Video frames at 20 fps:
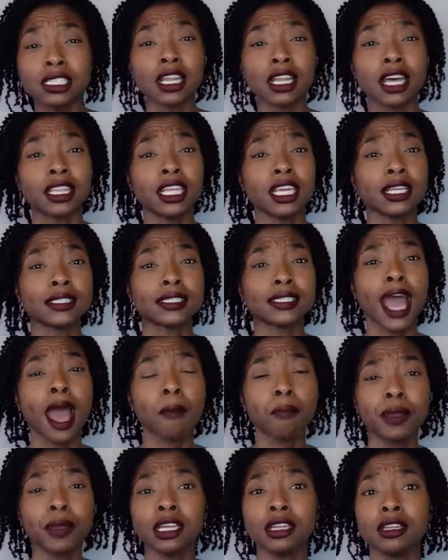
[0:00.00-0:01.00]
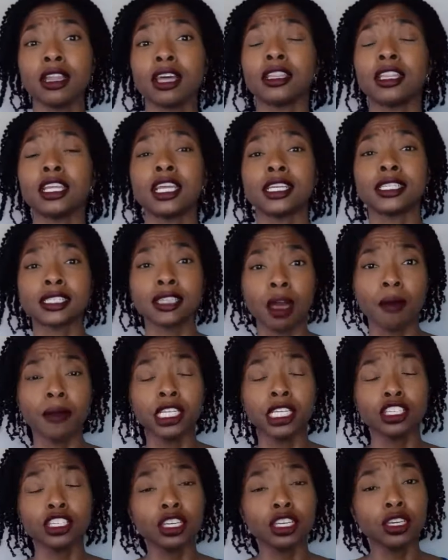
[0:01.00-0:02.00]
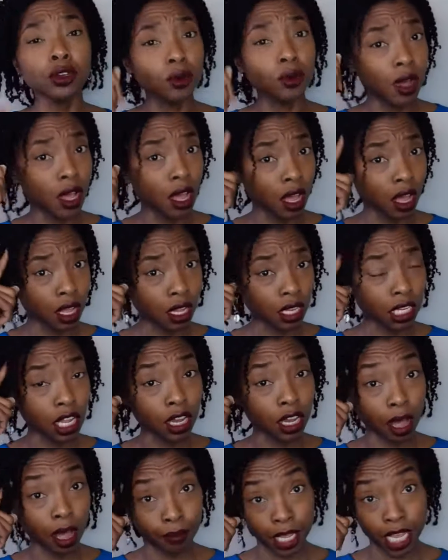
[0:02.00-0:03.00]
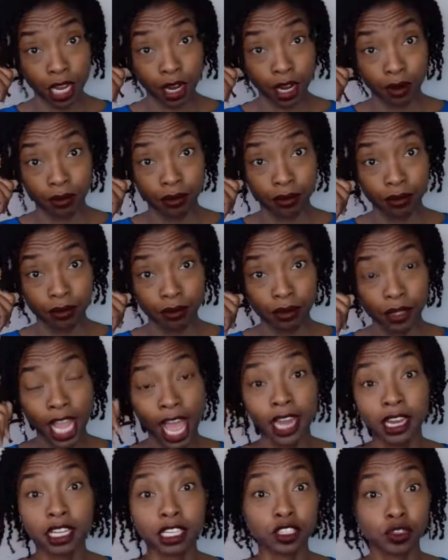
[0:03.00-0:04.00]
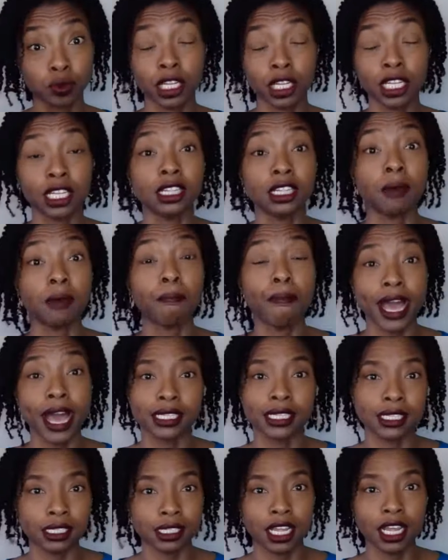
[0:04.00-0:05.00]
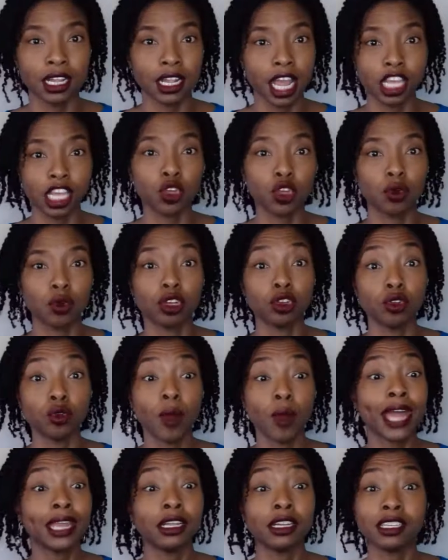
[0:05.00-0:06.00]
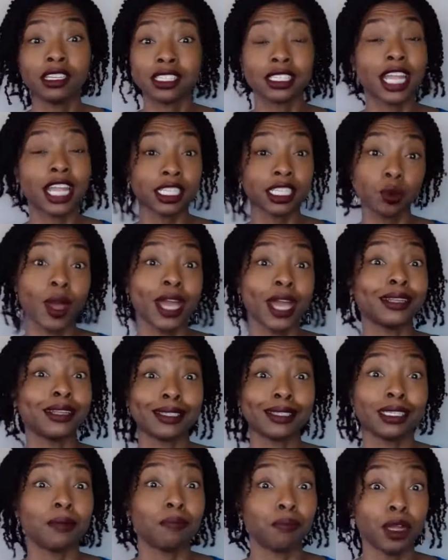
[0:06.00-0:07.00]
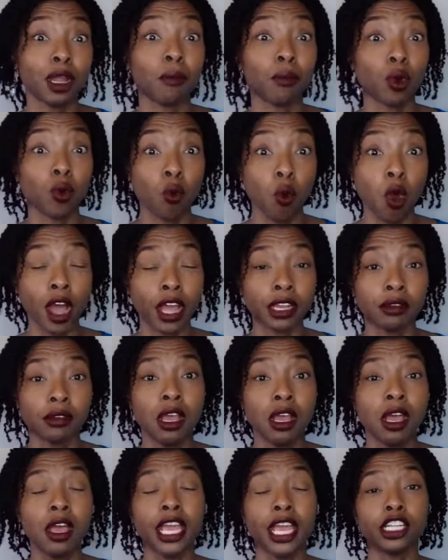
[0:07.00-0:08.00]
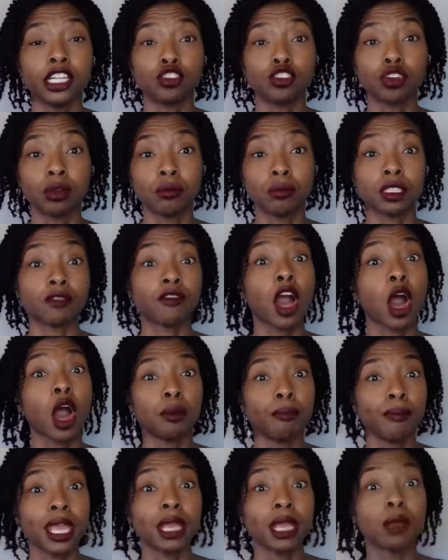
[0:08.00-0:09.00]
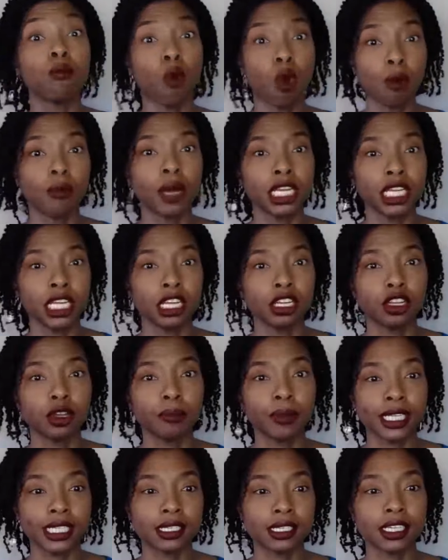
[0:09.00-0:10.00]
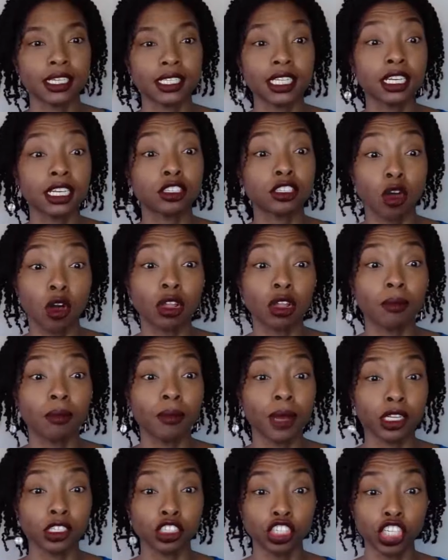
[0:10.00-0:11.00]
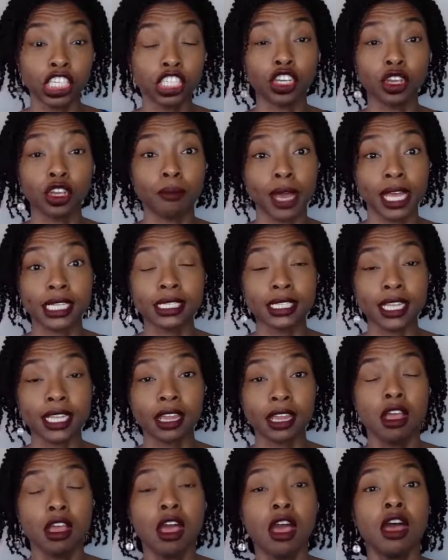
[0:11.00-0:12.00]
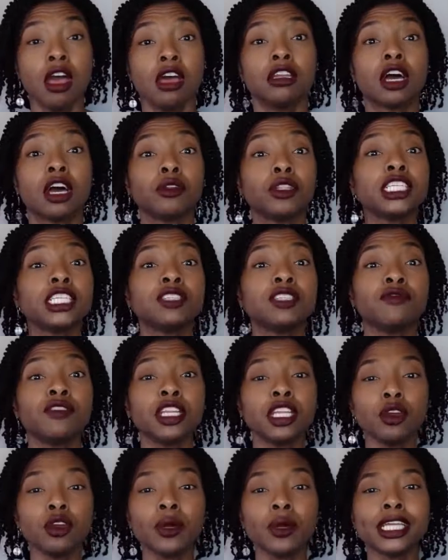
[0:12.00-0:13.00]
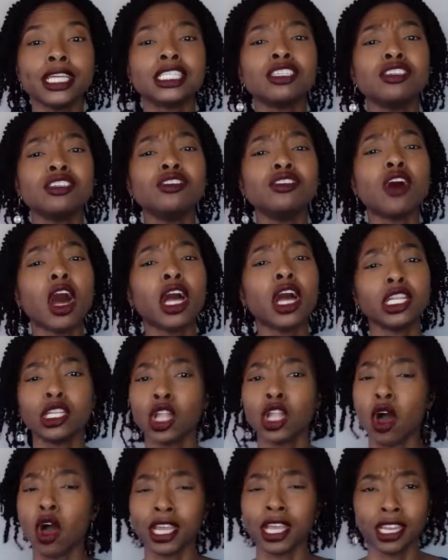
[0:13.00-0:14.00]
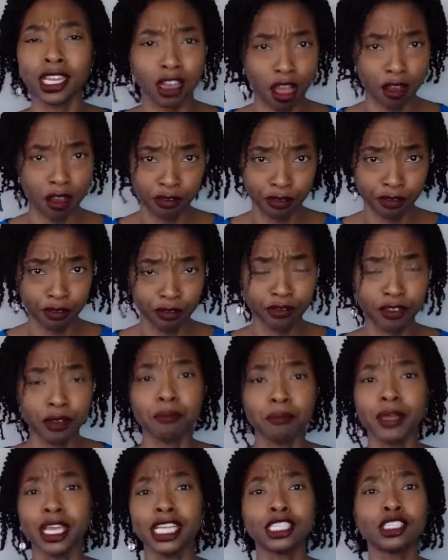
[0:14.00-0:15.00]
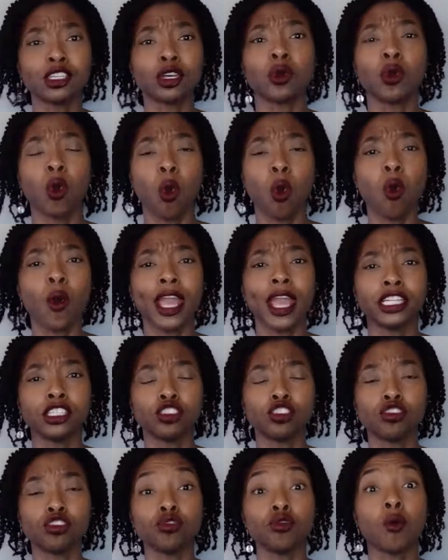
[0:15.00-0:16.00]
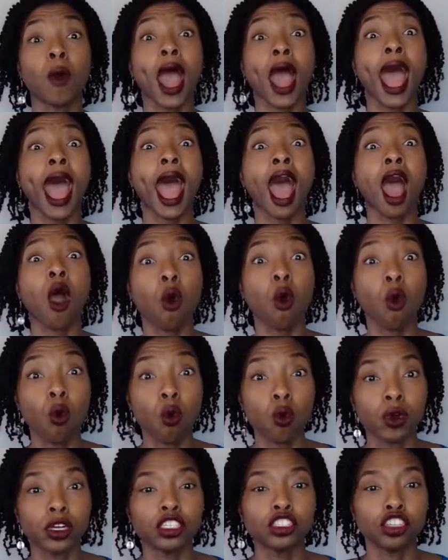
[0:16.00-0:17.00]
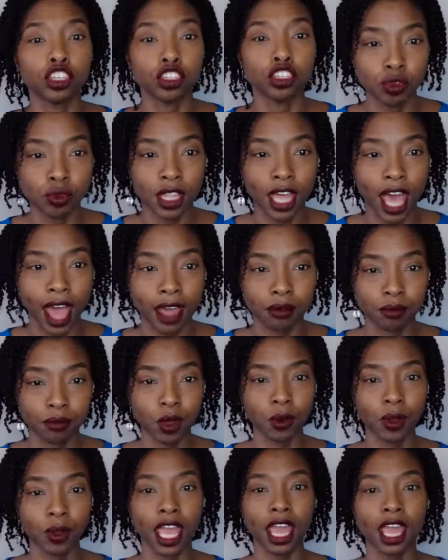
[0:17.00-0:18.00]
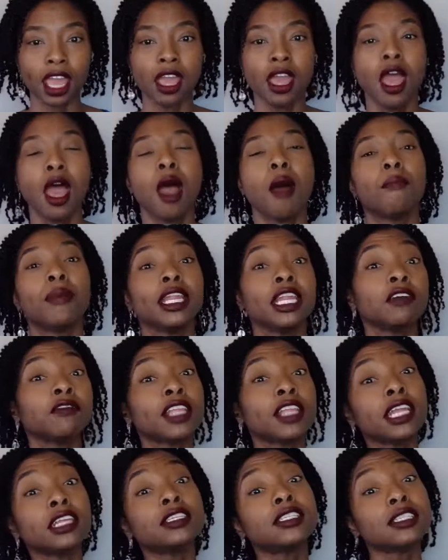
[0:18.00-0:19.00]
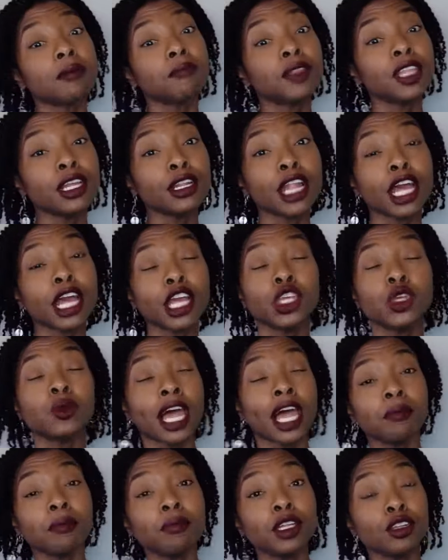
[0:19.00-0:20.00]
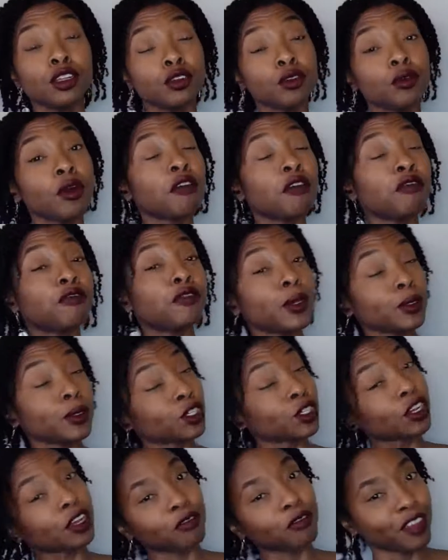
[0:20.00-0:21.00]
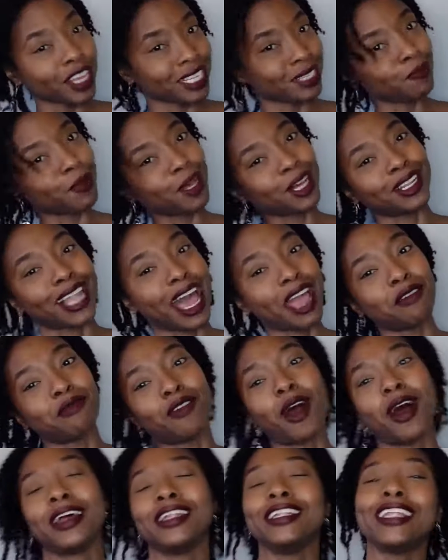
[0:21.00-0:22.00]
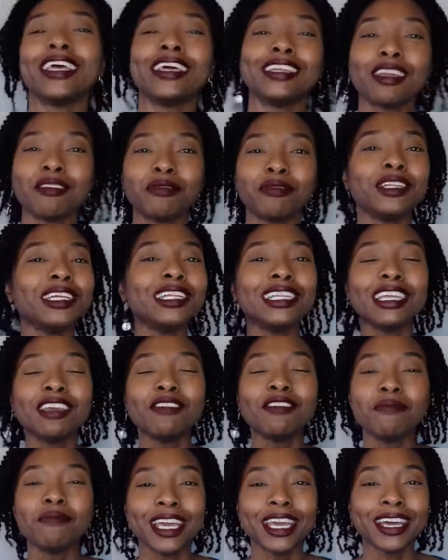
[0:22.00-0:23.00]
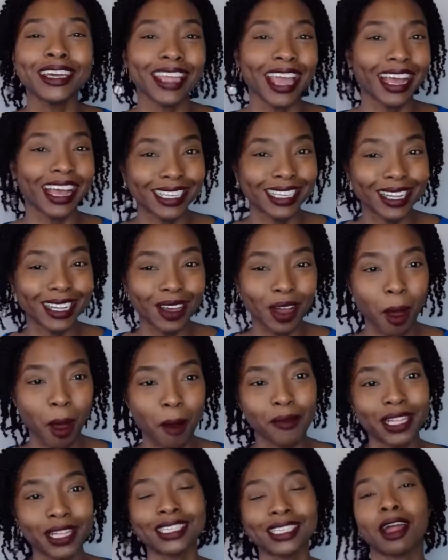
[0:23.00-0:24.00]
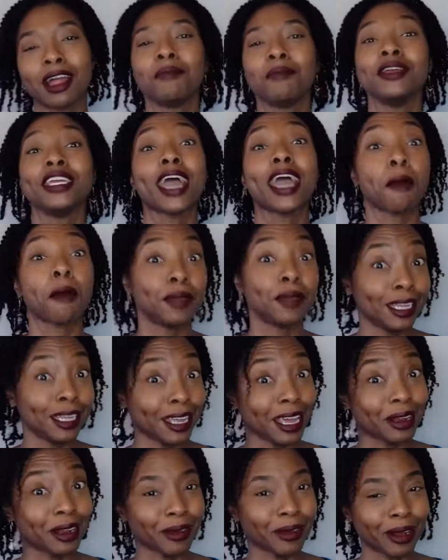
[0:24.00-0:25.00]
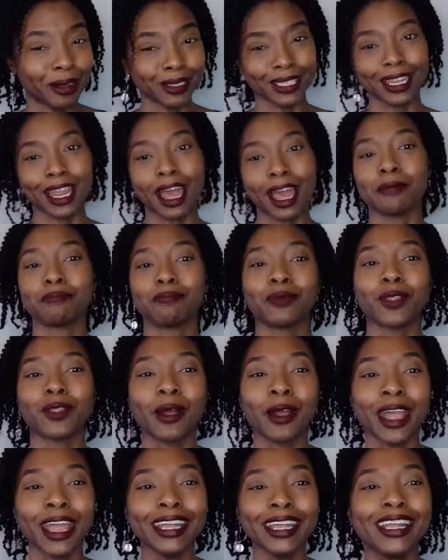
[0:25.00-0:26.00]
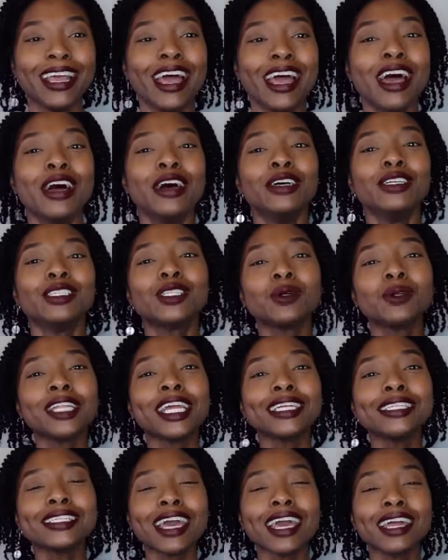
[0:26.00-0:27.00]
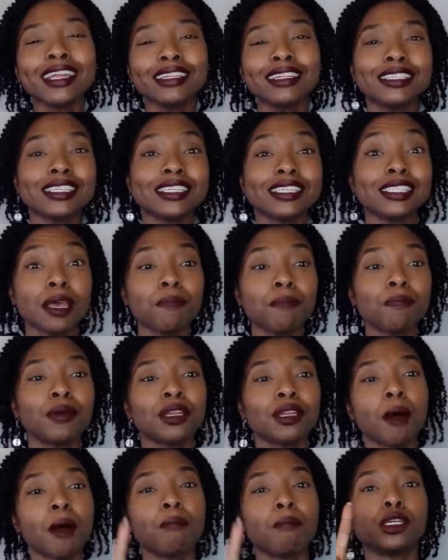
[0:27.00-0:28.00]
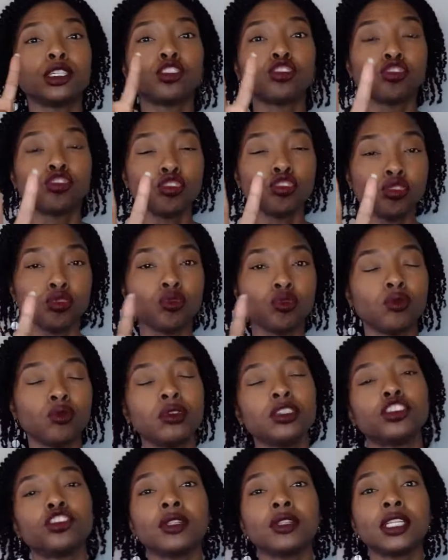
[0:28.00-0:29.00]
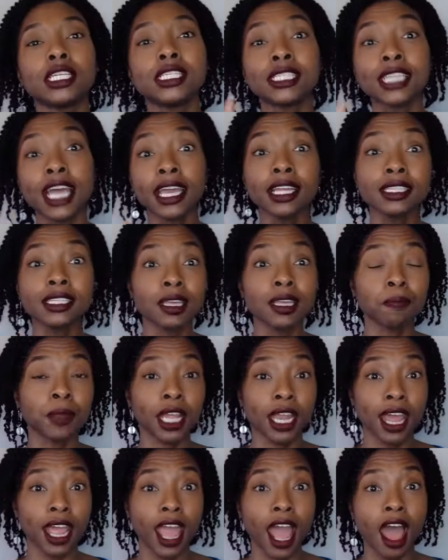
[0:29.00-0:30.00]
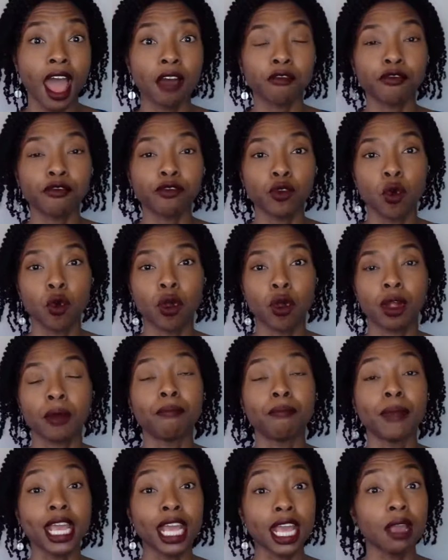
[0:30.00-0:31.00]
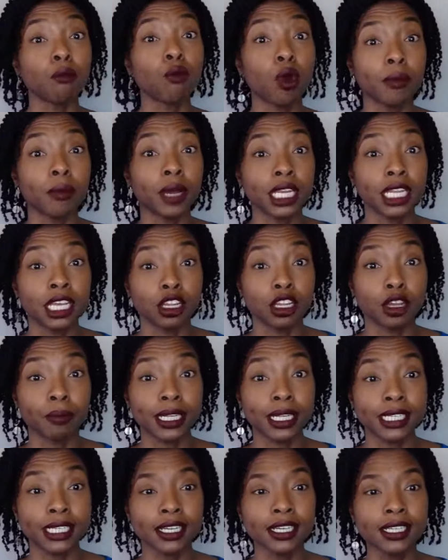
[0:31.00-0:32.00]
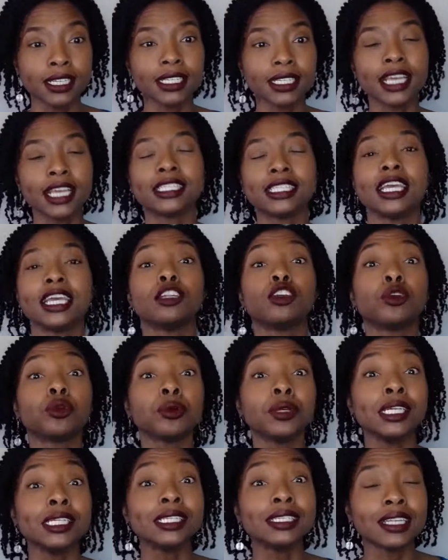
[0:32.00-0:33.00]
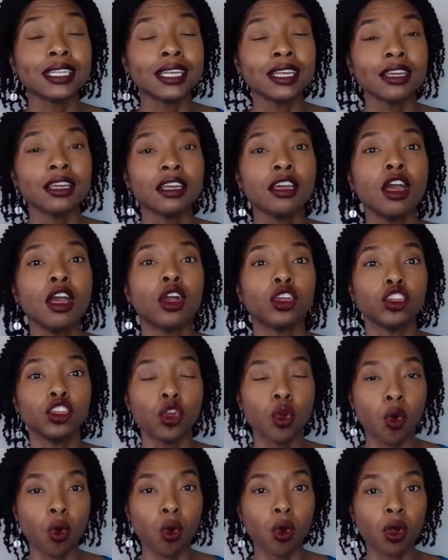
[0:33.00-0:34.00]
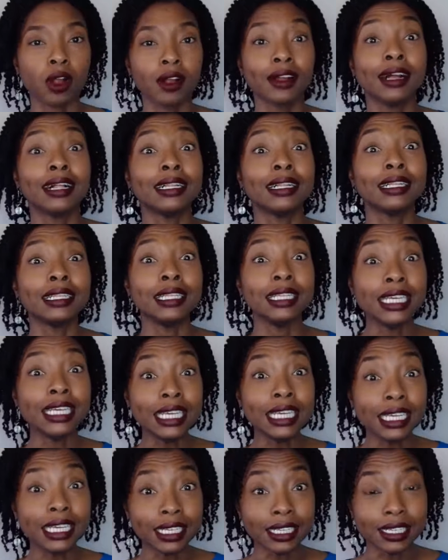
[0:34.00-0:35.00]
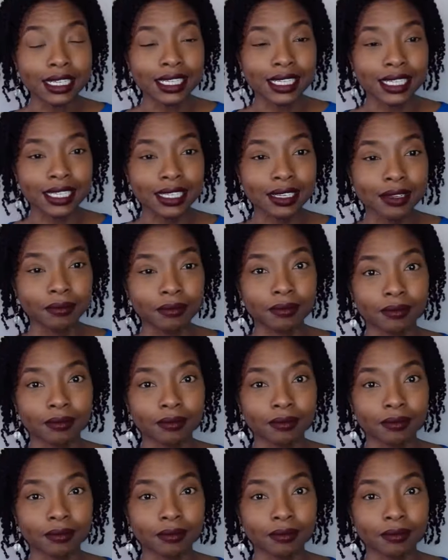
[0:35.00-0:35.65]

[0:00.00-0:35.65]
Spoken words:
Nothing is happening. Nothing is coming to you. Look up here. That is really the best thing that you can do. And that's why it is tip number one in terms of how to make more money in your business. It is all about changing your mindset. Now, this video is not long enough for me to go into how to do that. Okay, but if that is something that you'd like me to do a future Facebook Live on, then definitely leave me a yes in the comments and I'll be happy to get around to that. All right, so let's get into tip number 2. So the second tip that I have for making more money in your business is increasing your leads.